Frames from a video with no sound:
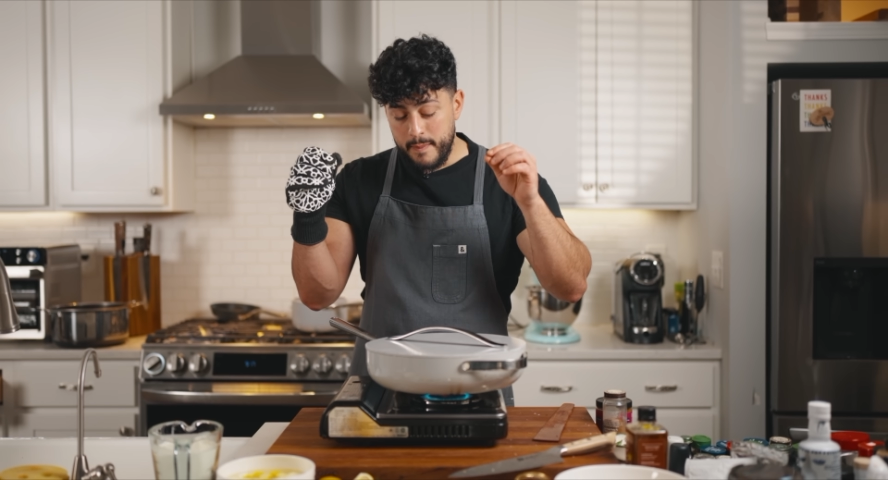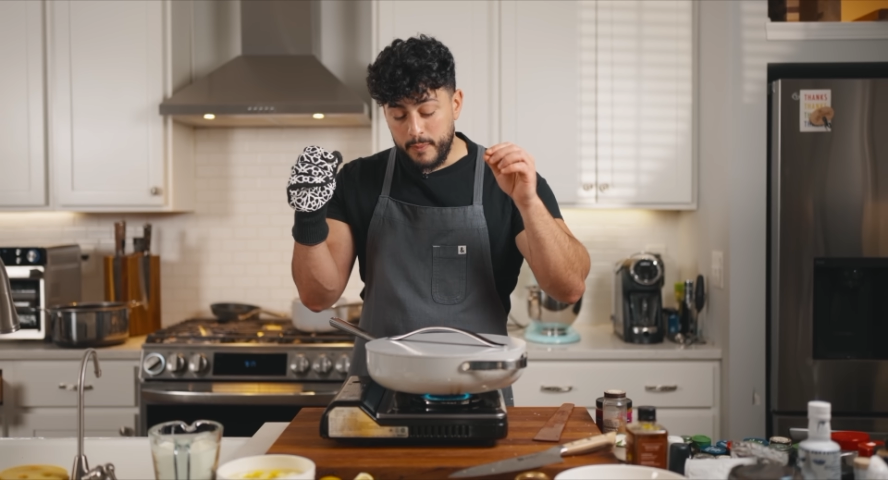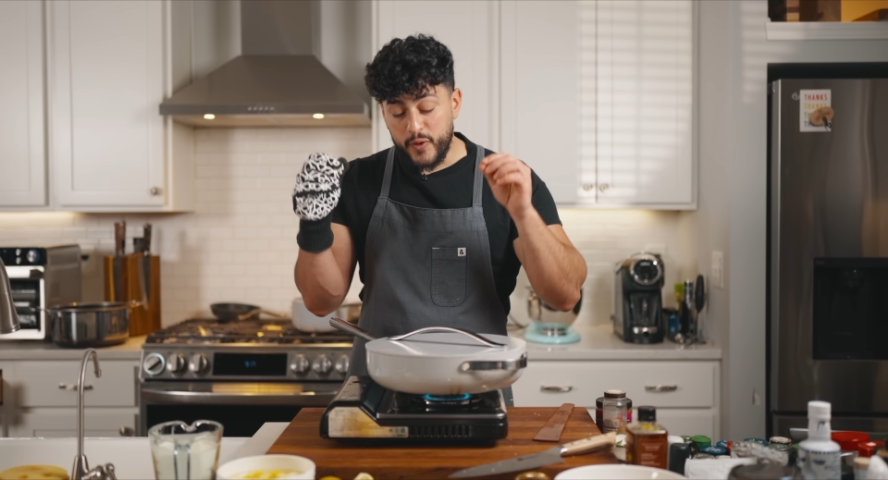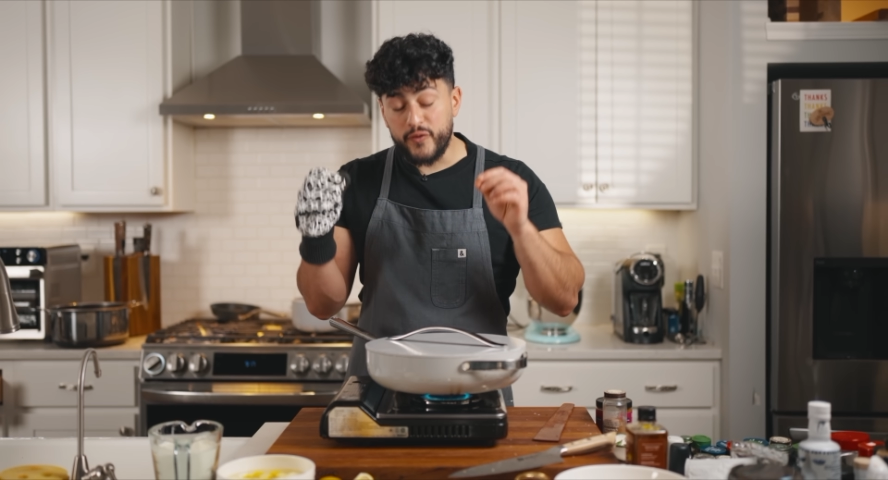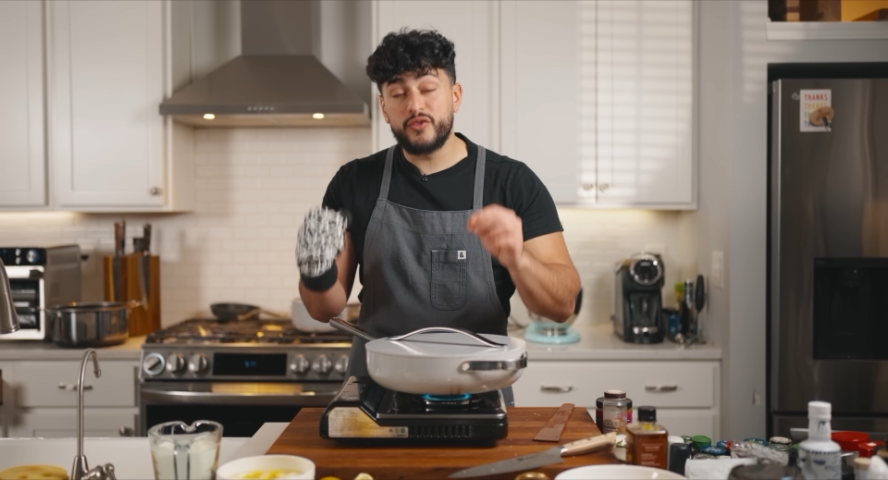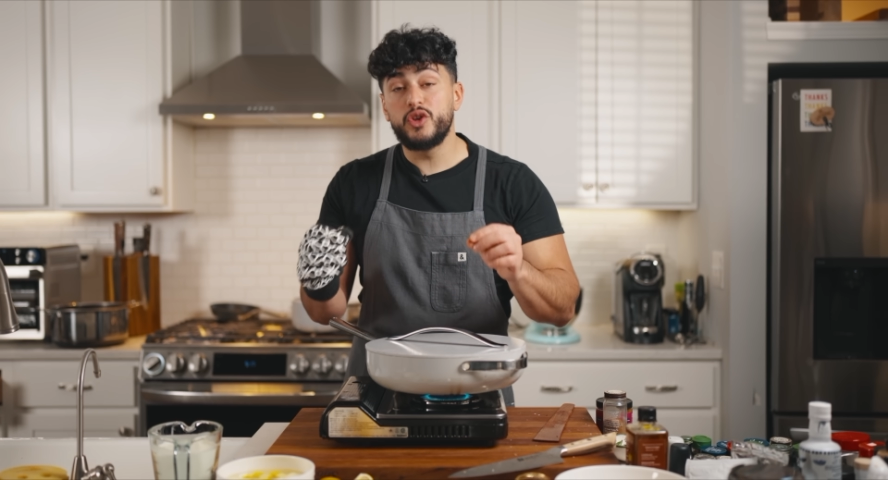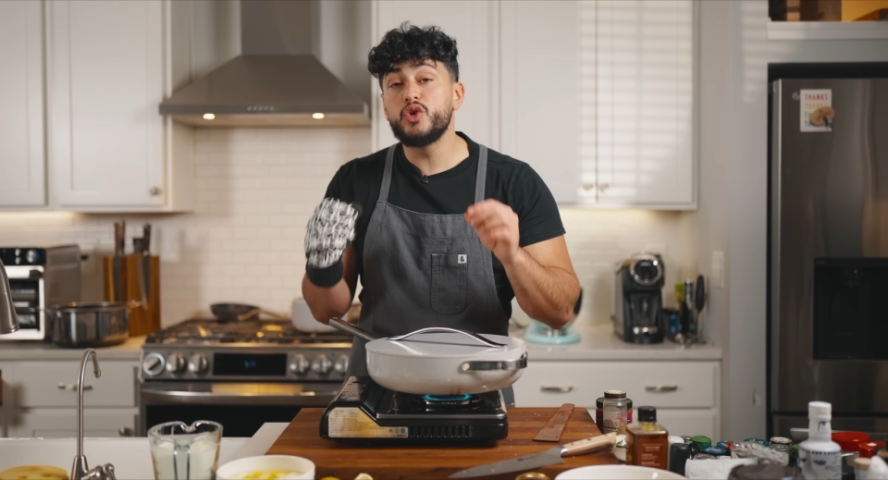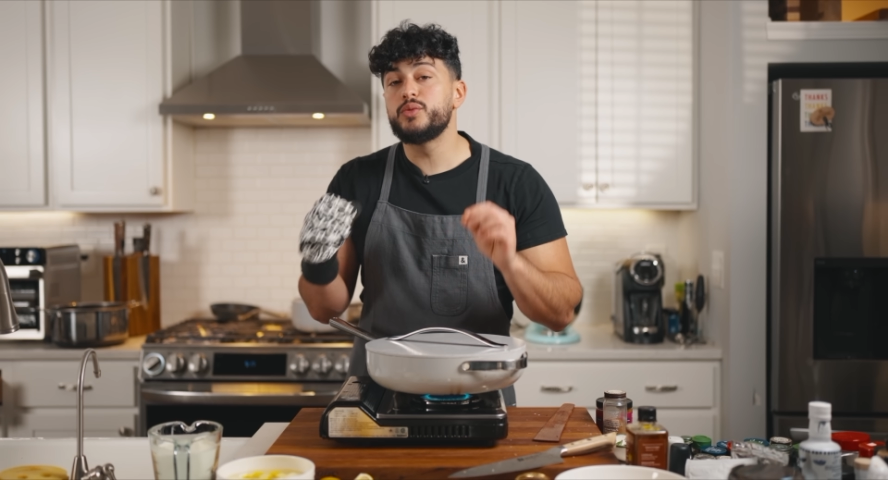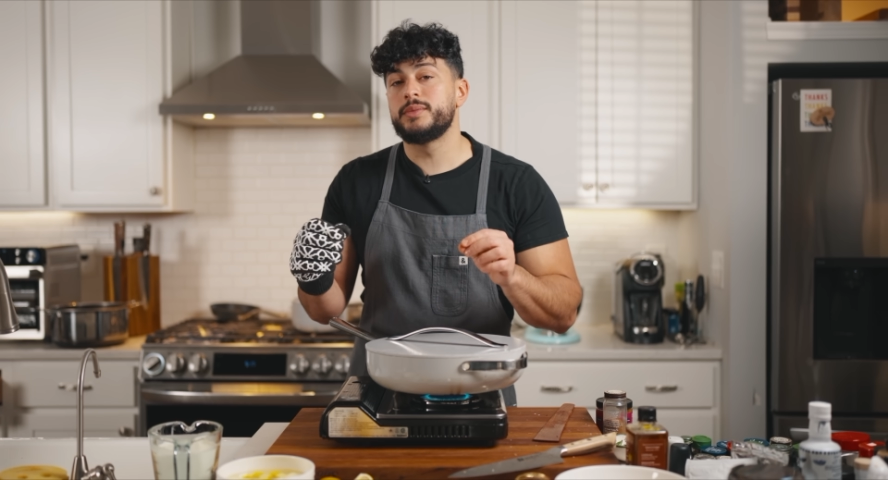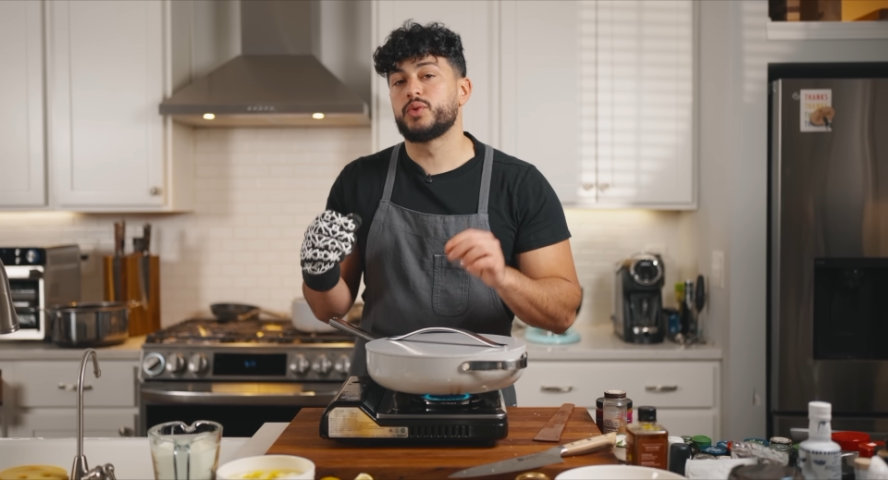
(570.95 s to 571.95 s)

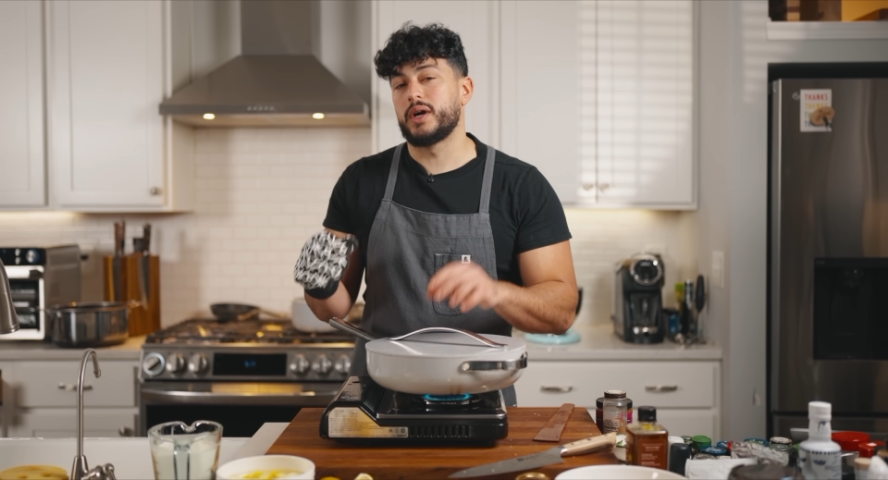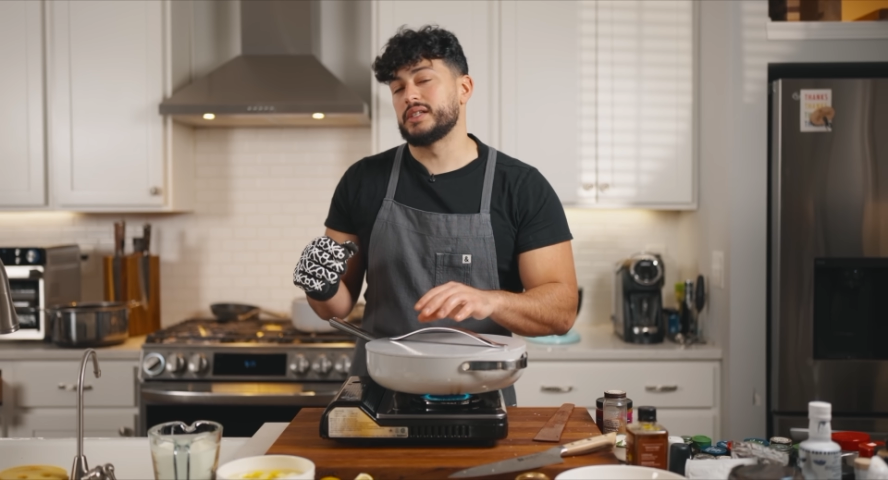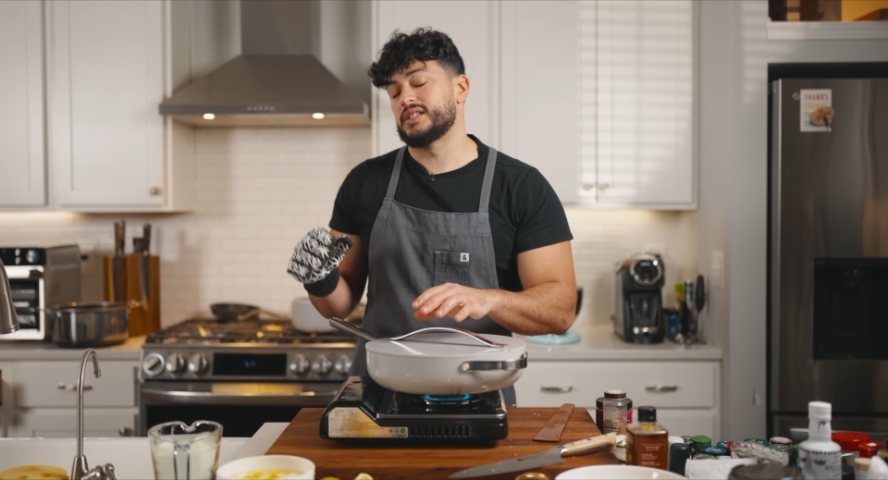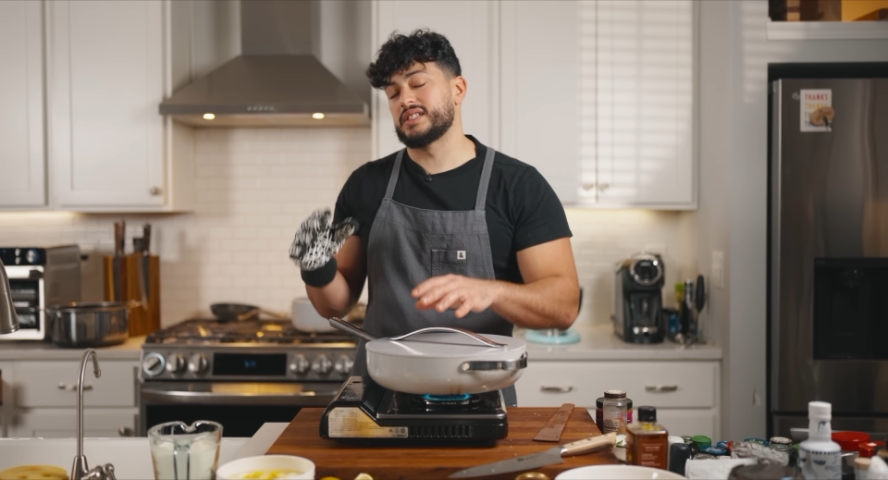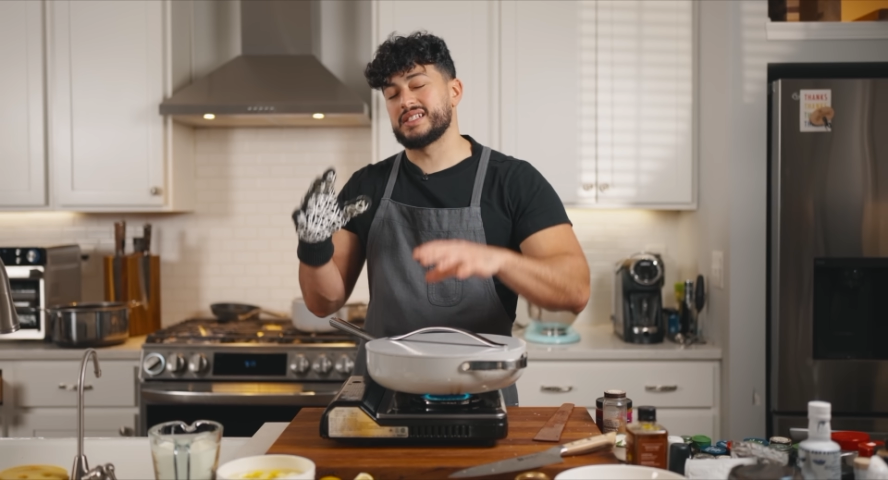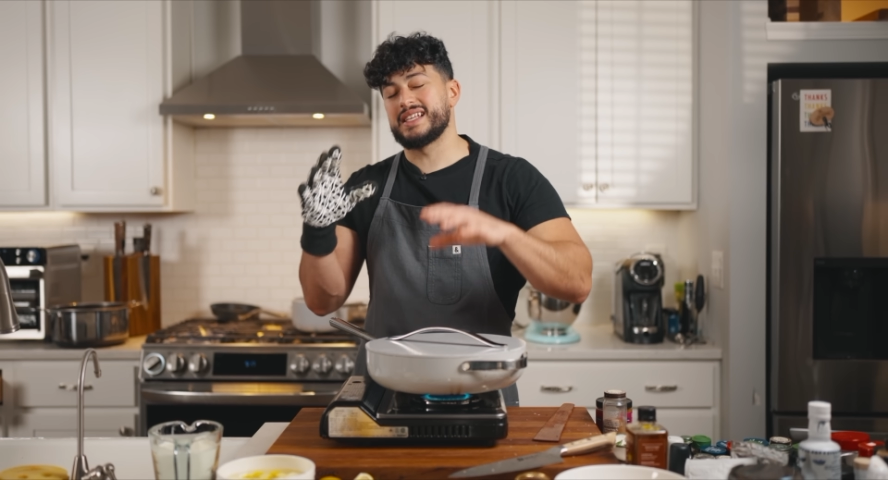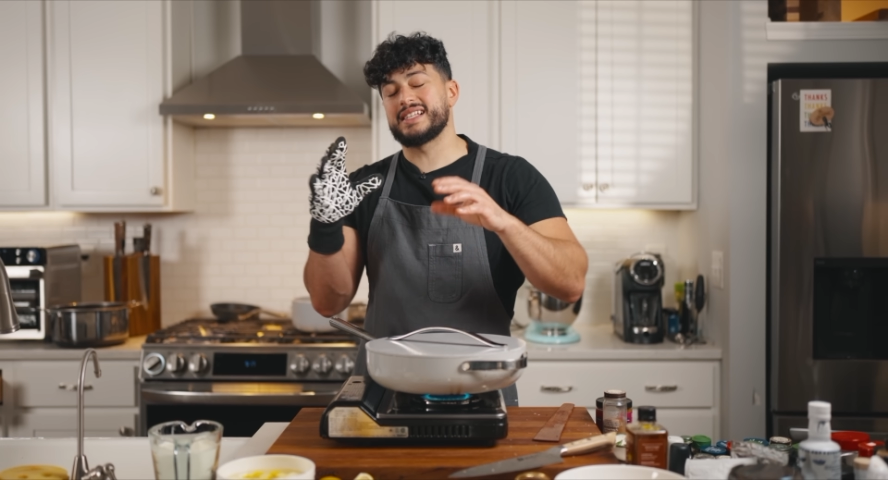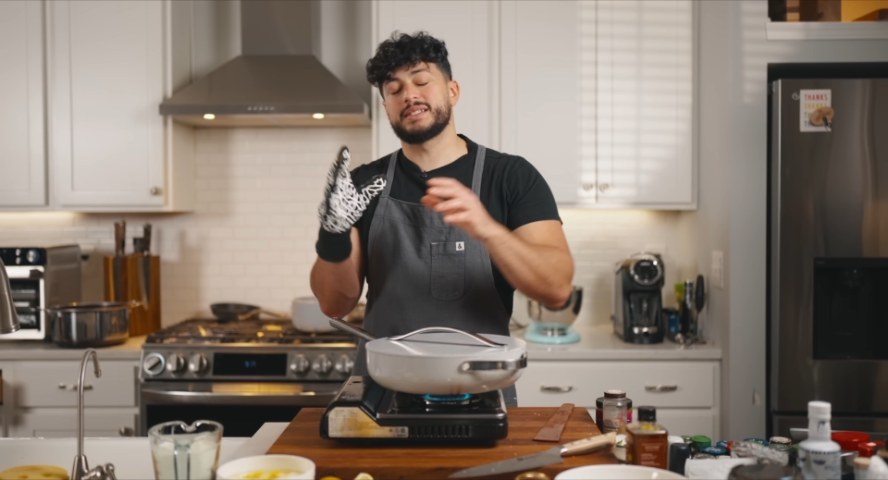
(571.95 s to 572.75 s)
perfumed rice. This is not